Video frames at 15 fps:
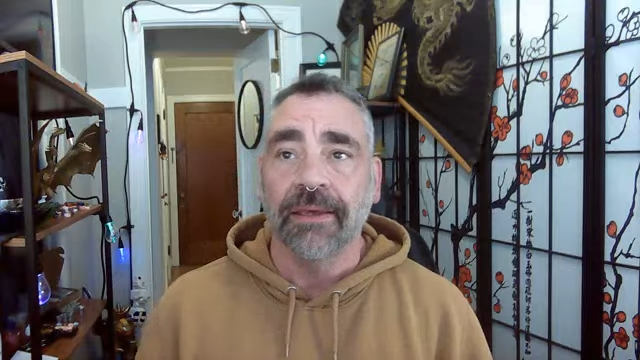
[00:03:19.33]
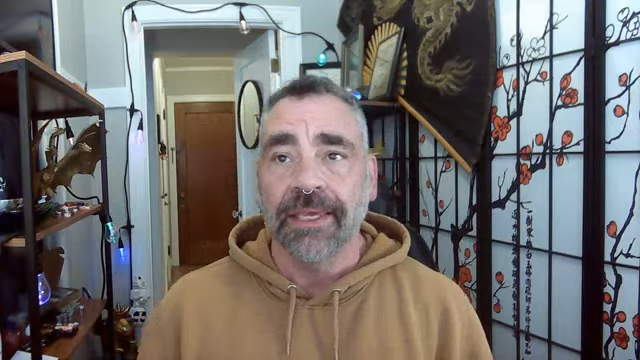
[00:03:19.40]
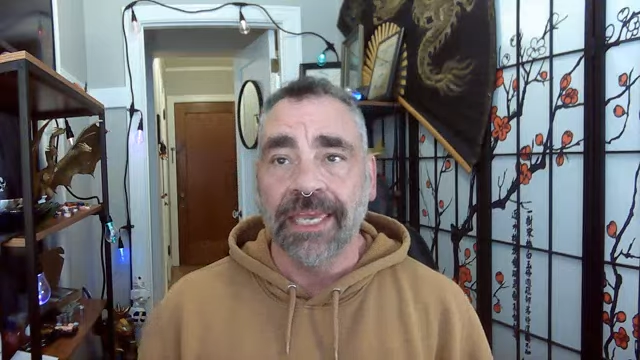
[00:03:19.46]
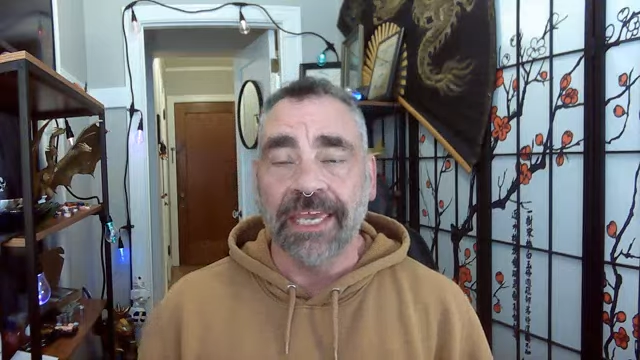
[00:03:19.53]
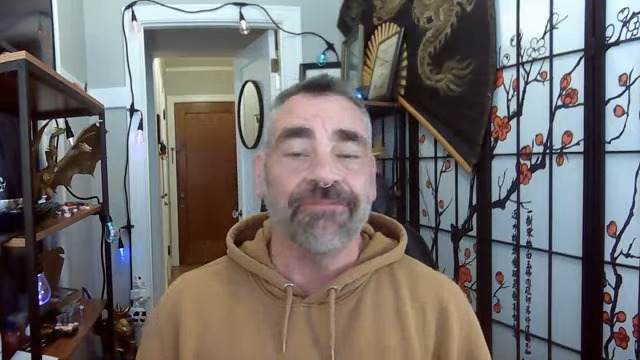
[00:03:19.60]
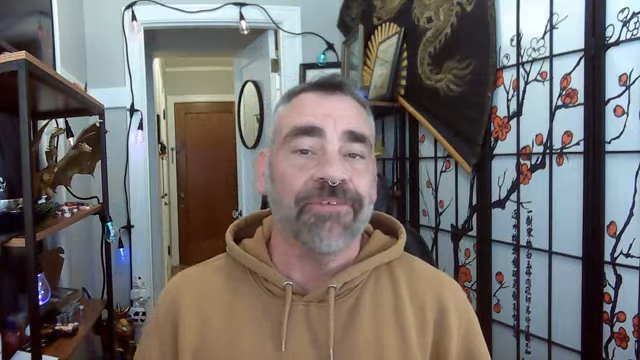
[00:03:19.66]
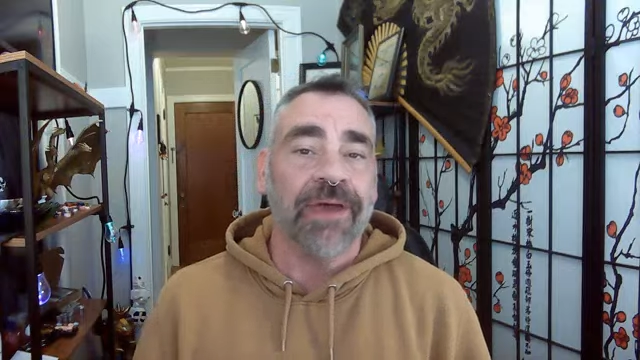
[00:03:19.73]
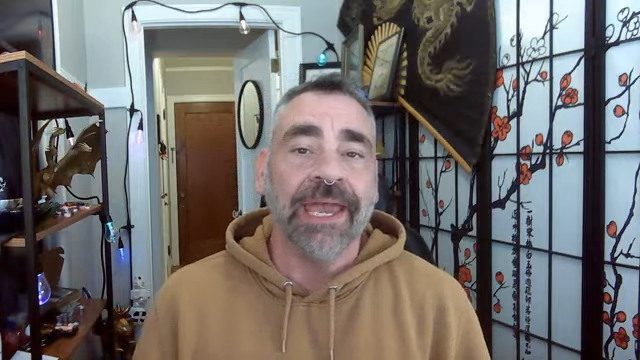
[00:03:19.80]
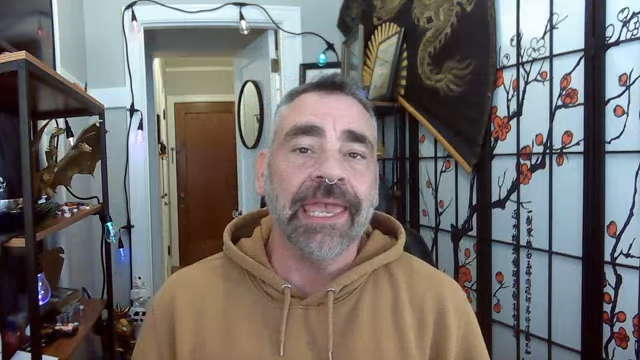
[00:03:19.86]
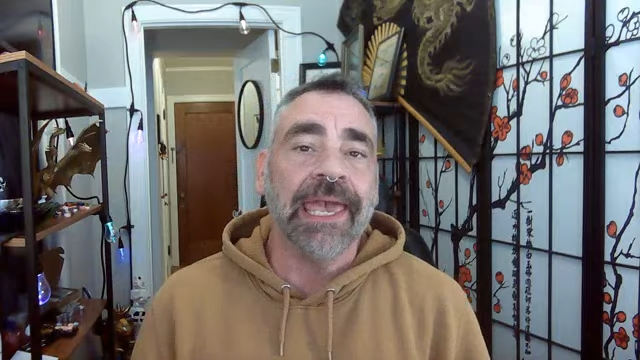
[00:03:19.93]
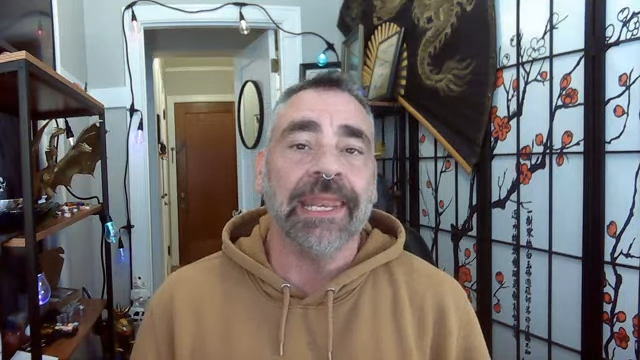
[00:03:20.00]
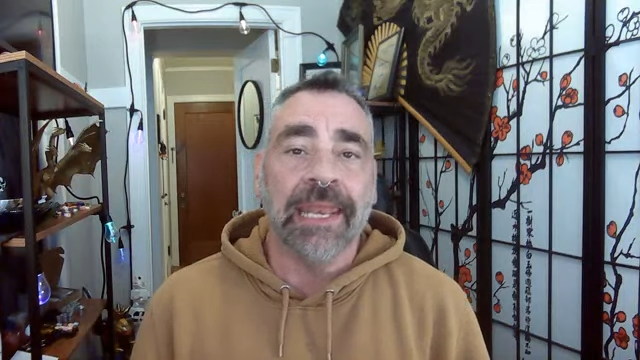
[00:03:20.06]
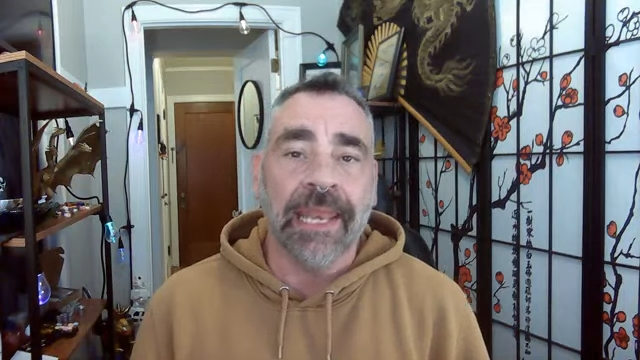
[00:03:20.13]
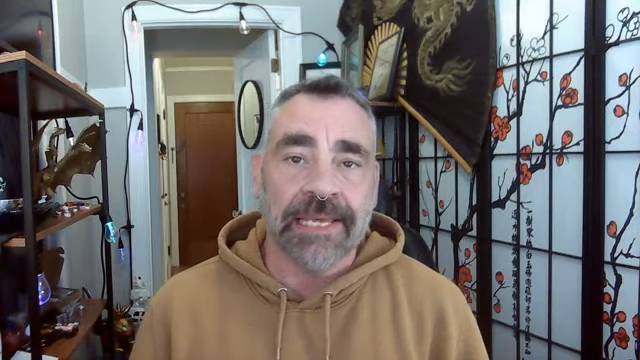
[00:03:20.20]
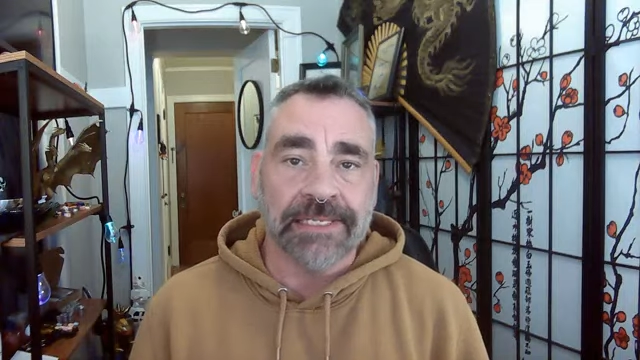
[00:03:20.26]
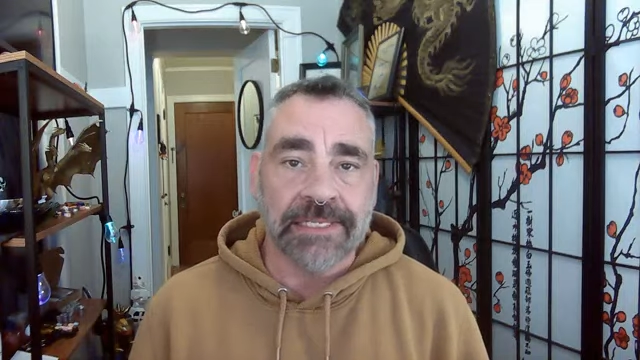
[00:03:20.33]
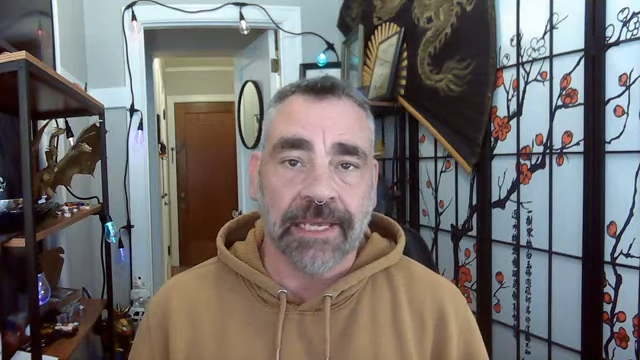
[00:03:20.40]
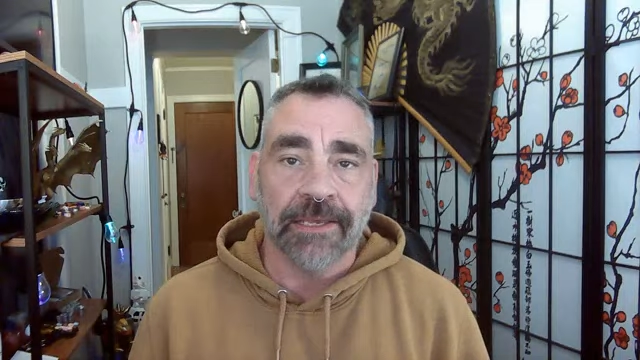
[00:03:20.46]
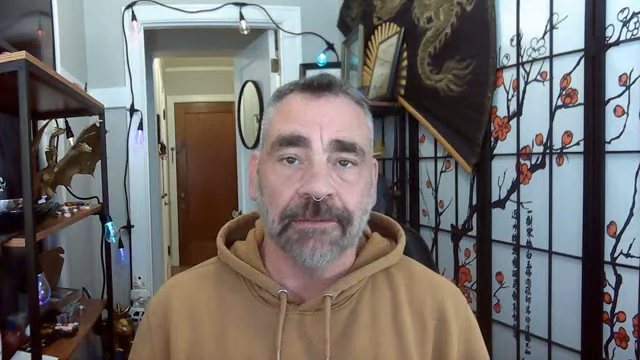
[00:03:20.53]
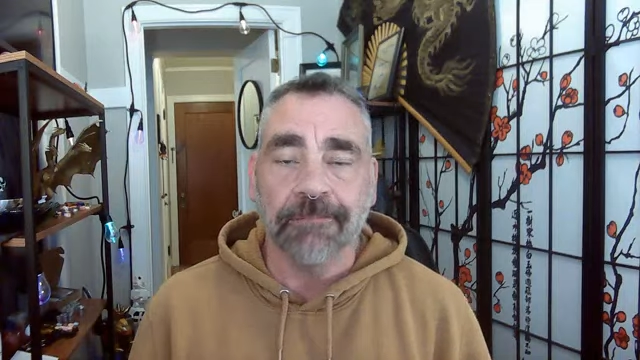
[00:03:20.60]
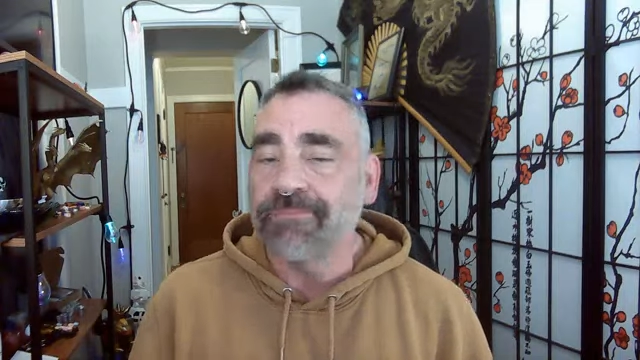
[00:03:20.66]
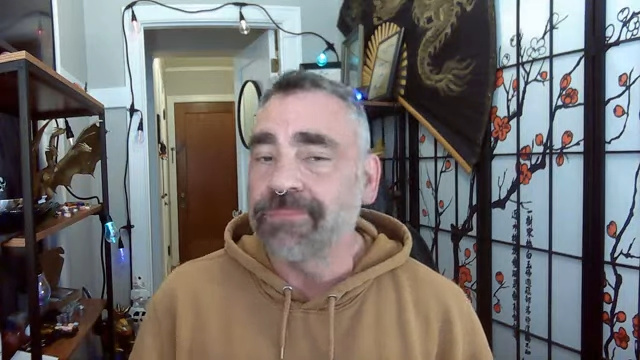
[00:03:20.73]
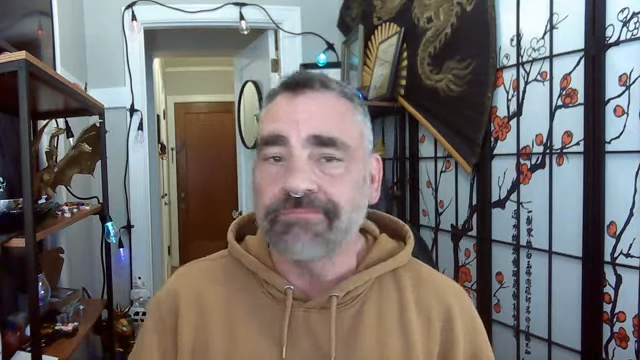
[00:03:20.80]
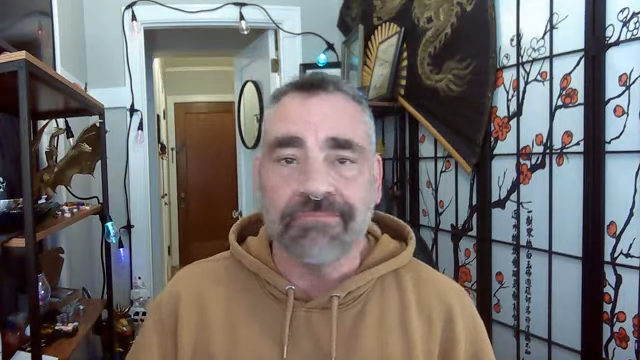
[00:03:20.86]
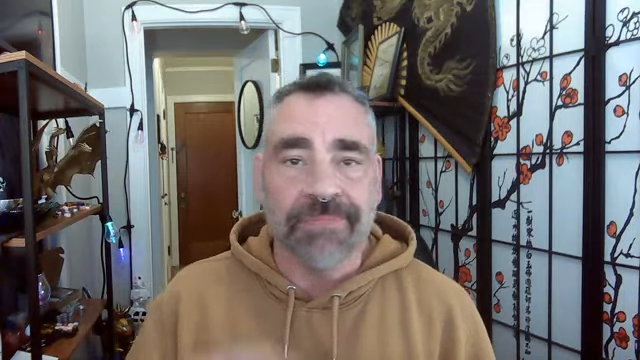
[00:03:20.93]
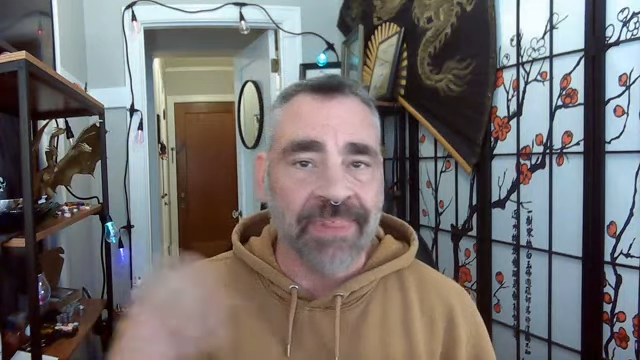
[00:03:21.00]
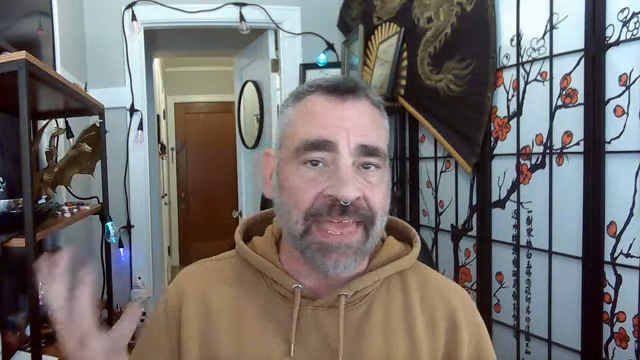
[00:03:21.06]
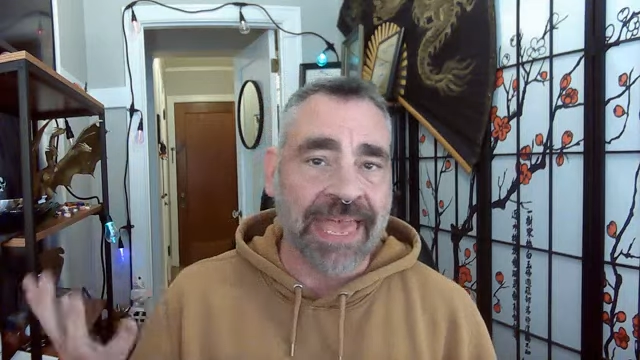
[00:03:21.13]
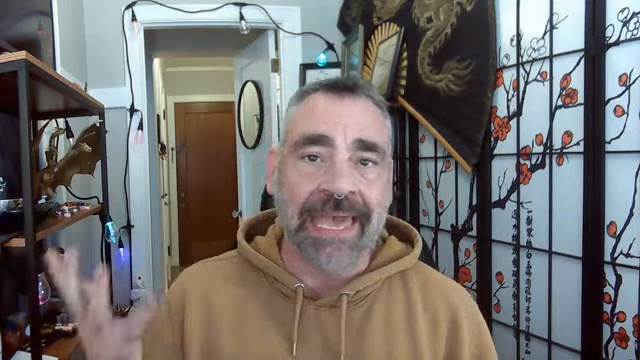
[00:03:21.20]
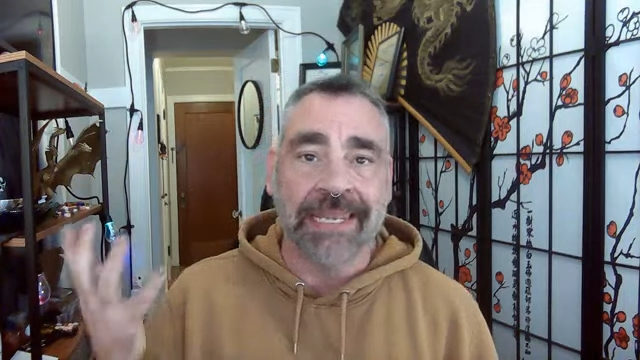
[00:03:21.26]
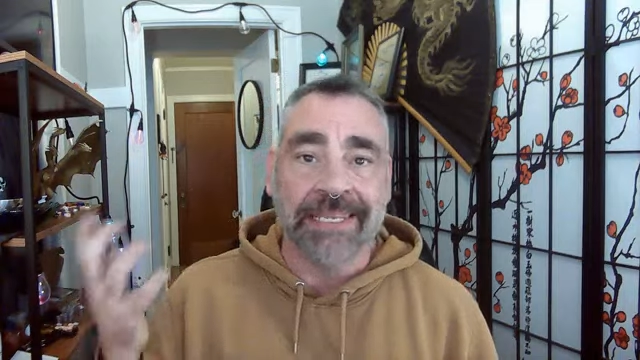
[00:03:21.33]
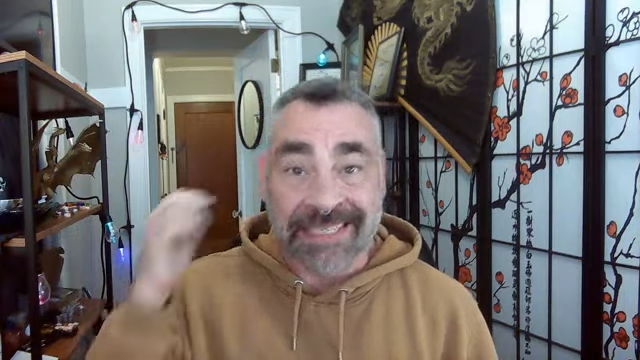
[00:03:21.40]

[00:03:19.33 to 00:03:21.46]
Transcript: If I get an essay that